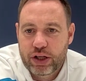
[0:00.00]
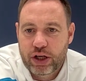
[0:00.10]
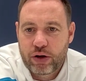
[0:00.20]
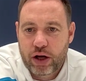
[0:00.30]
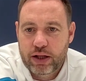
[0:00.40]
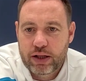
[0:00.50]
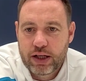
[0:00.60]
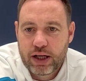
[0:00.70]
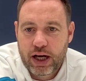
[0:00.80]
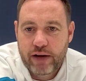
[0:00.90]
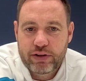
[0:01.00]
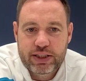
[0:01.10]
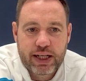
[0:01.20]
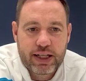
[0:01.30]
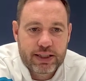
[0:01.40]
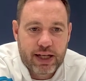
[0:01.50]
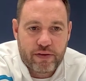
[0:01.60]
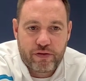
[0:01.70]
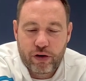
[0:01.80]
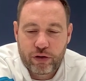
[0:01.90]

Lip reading: You know, like I haven't seen his left foot.